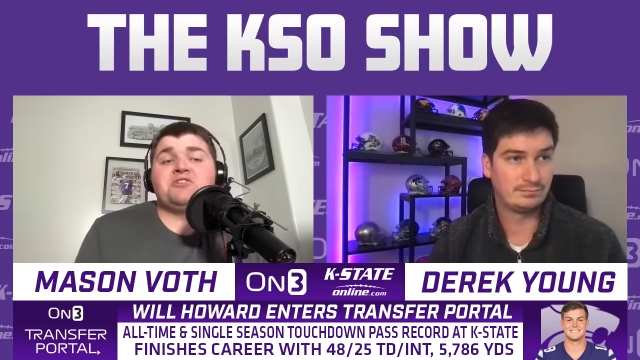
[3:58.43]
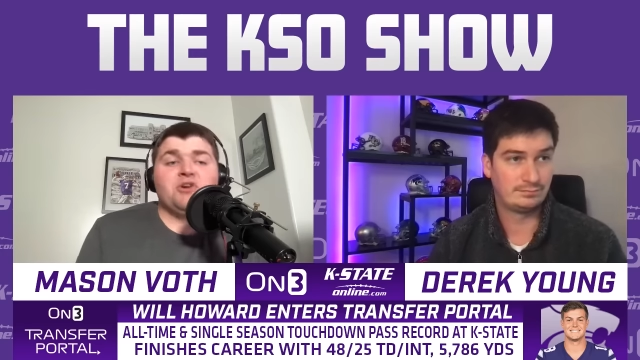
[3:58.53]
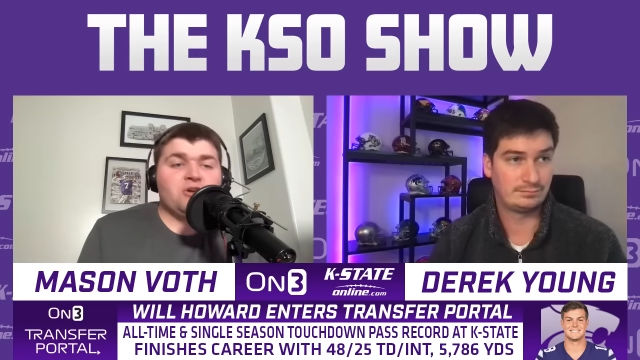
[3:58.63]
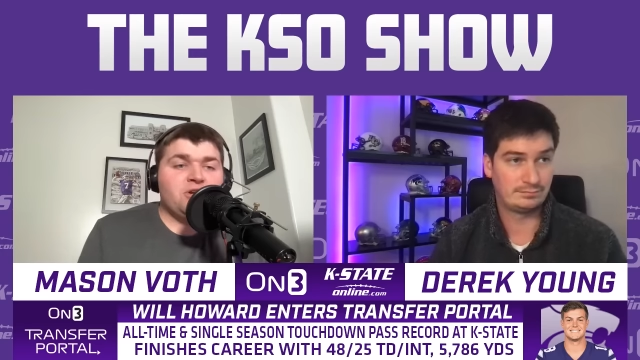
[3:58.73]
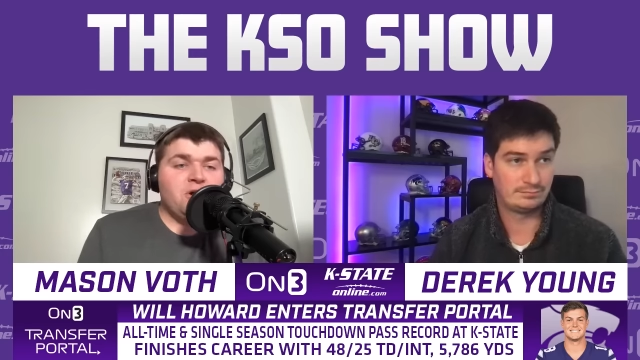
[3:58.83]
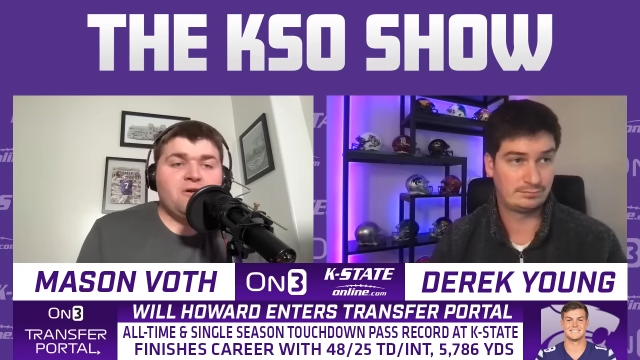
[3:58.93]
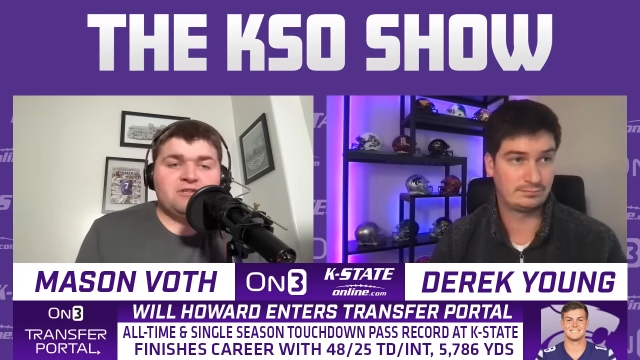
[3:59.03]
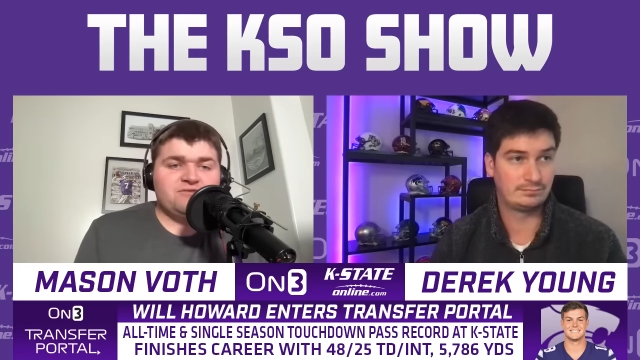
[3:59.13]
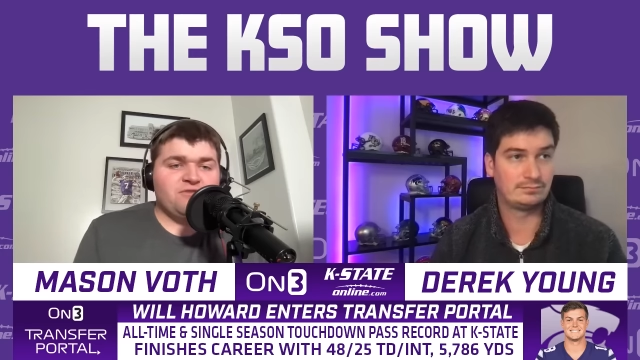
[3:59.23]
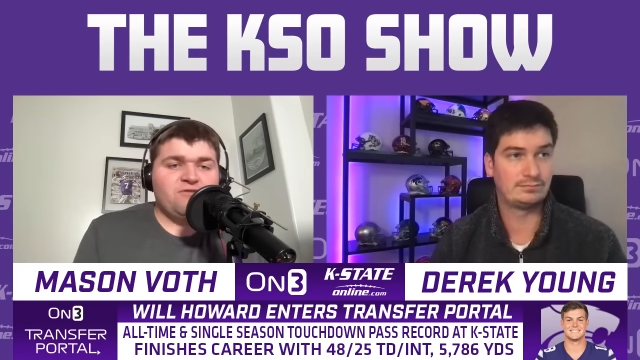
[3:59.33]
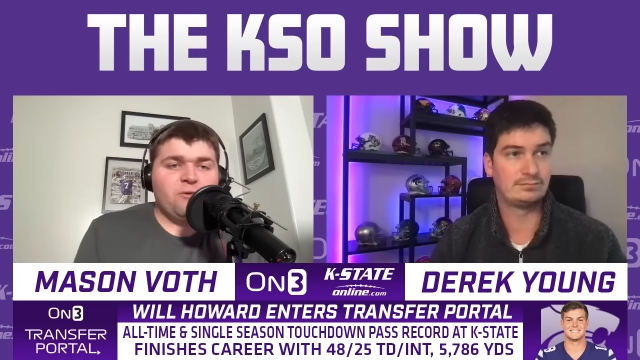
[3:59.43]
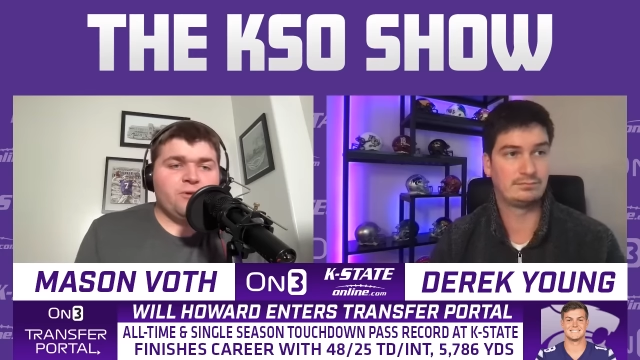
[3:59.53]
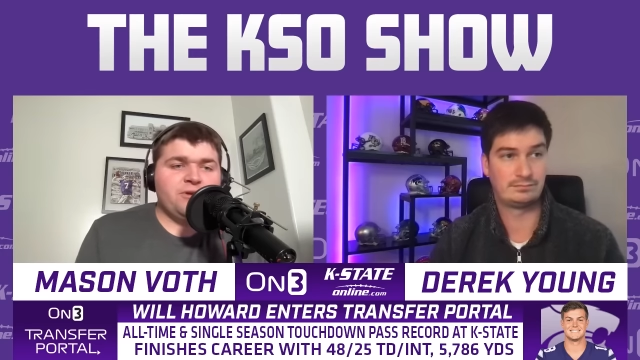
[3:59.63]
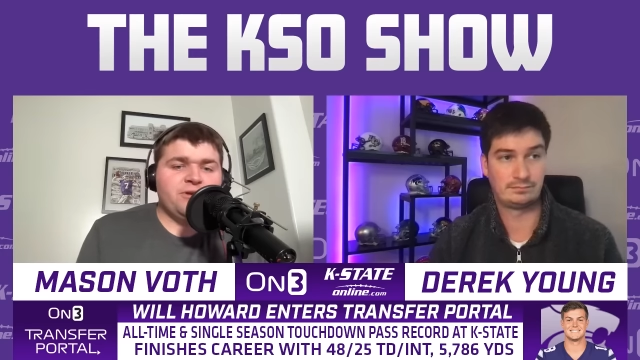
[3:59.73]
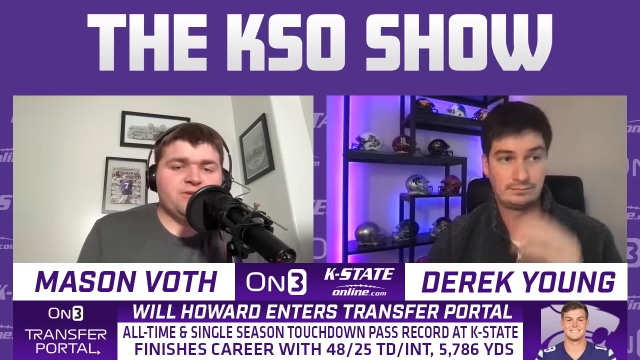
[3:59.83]
Speaker 1: to go to college for
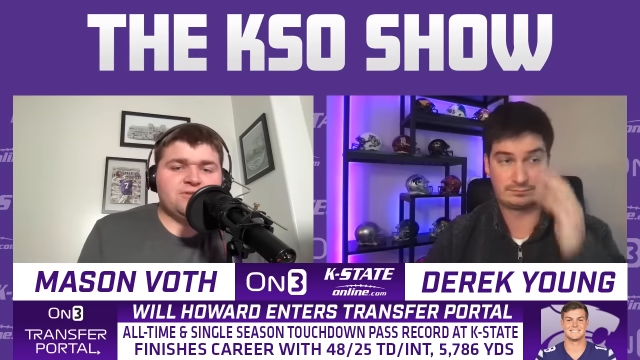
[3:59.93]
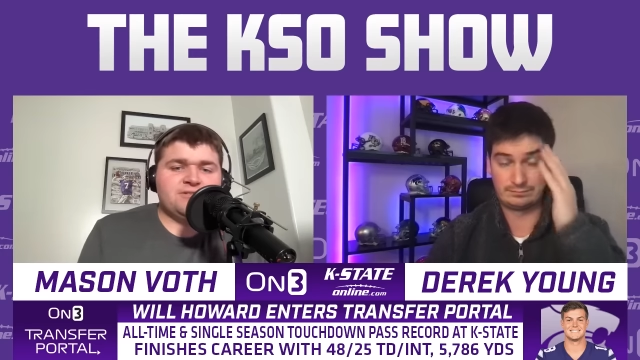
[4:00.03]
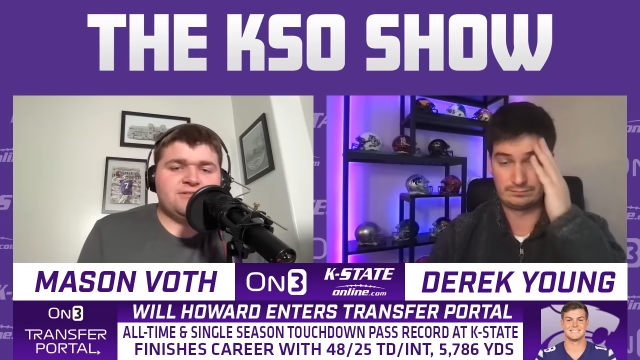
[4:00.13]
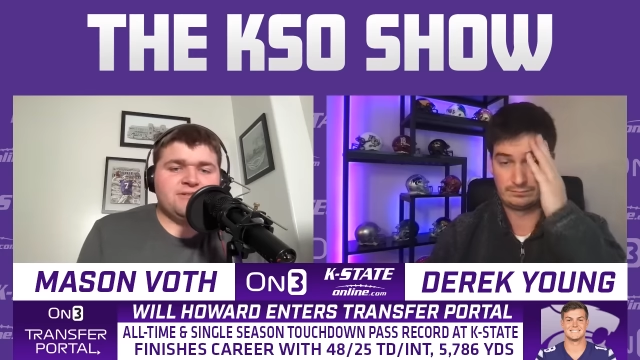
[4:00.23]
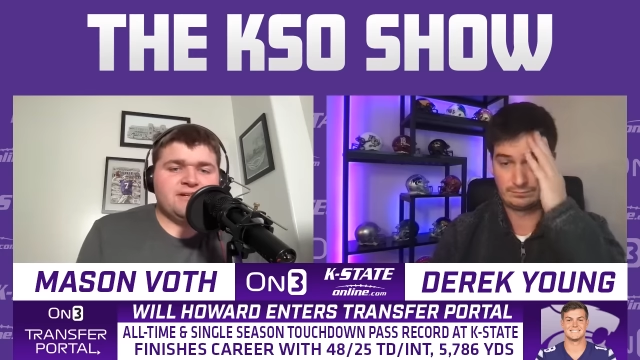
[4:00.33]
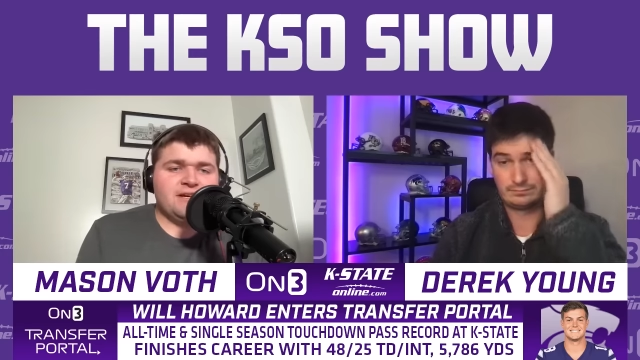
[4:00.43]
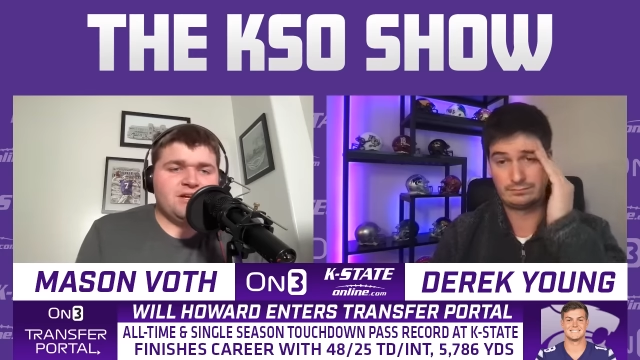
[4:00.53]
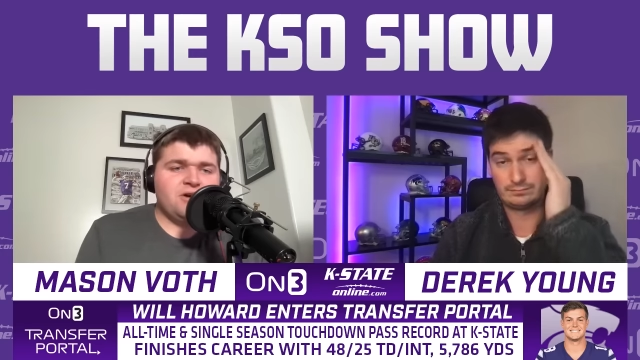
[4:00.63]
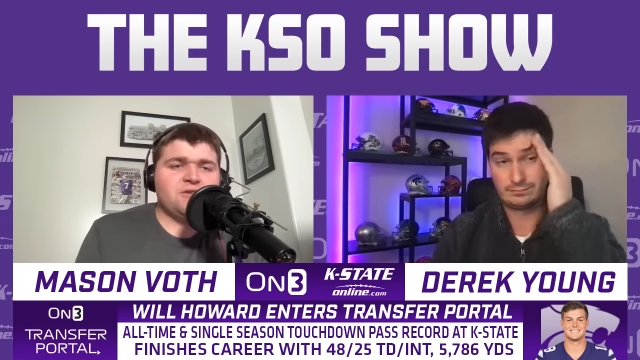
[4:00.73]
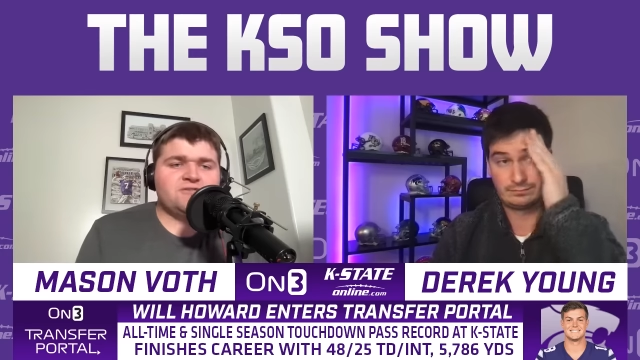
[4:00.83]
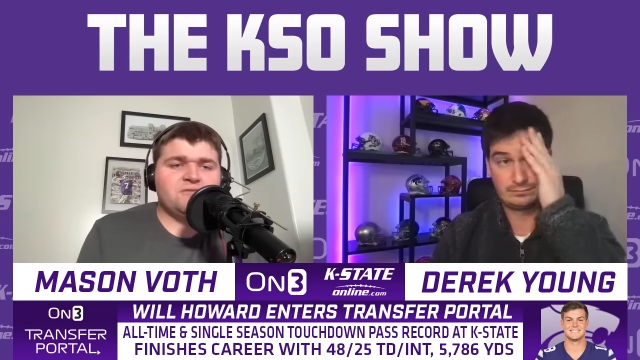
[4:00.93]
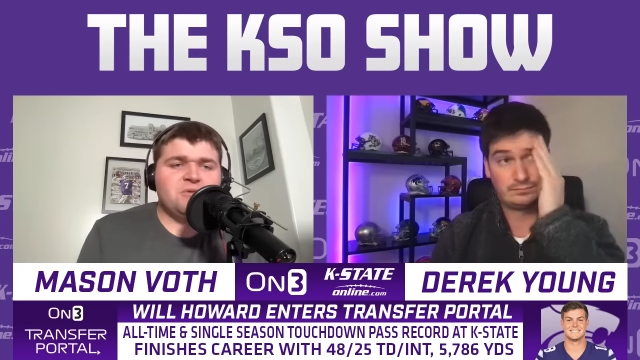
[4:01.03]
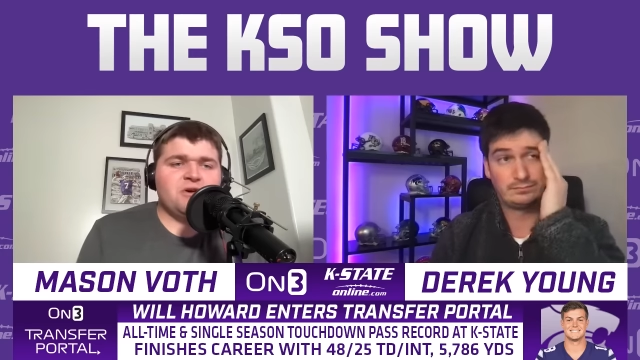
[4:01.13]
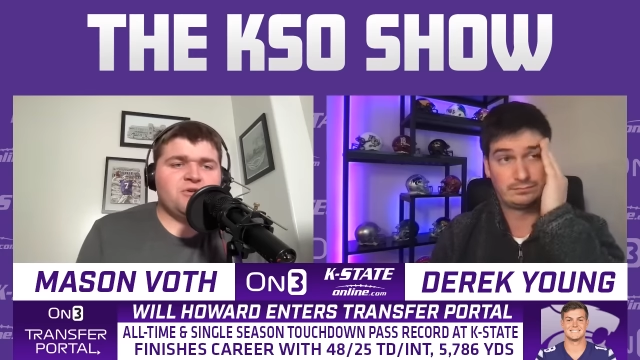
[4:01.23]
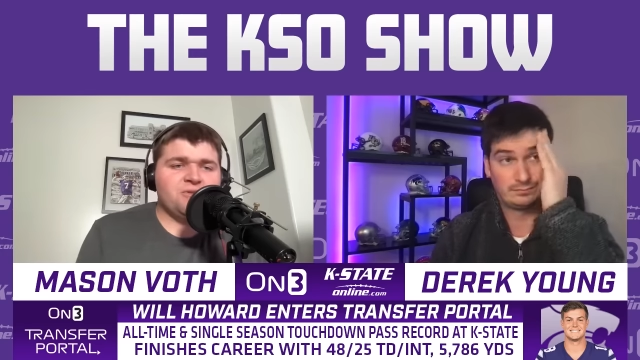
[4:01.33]
4 years. A college
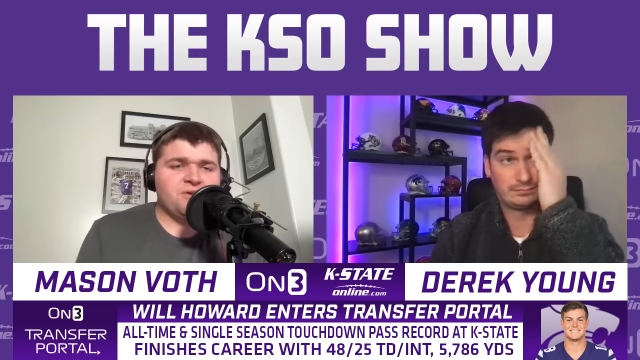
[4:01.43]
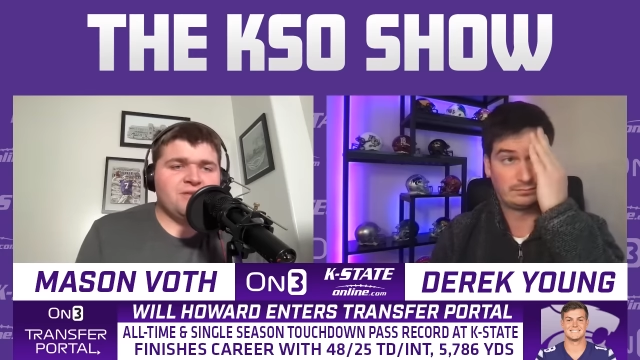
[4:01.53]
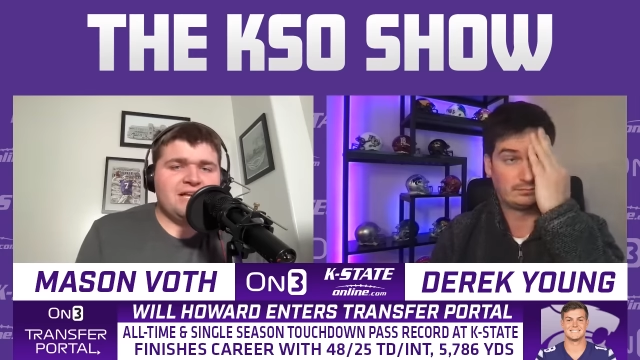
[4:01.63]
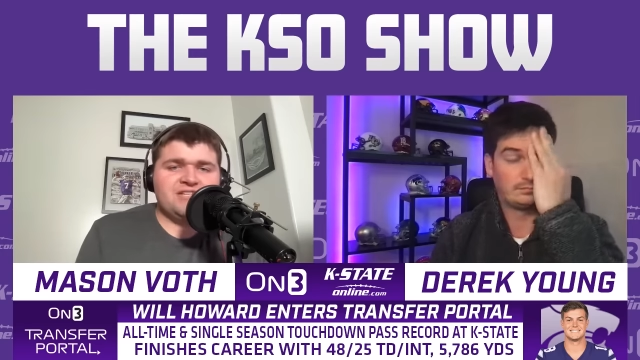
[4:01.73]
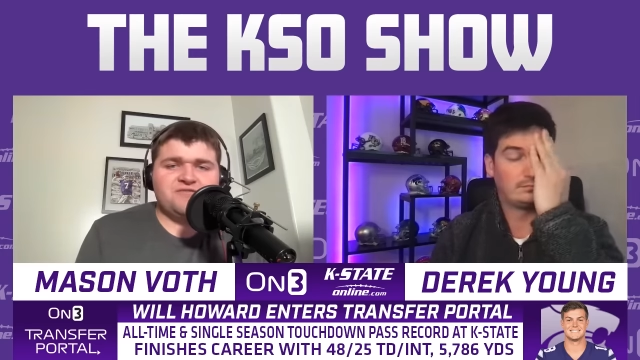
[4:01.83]
football career lasts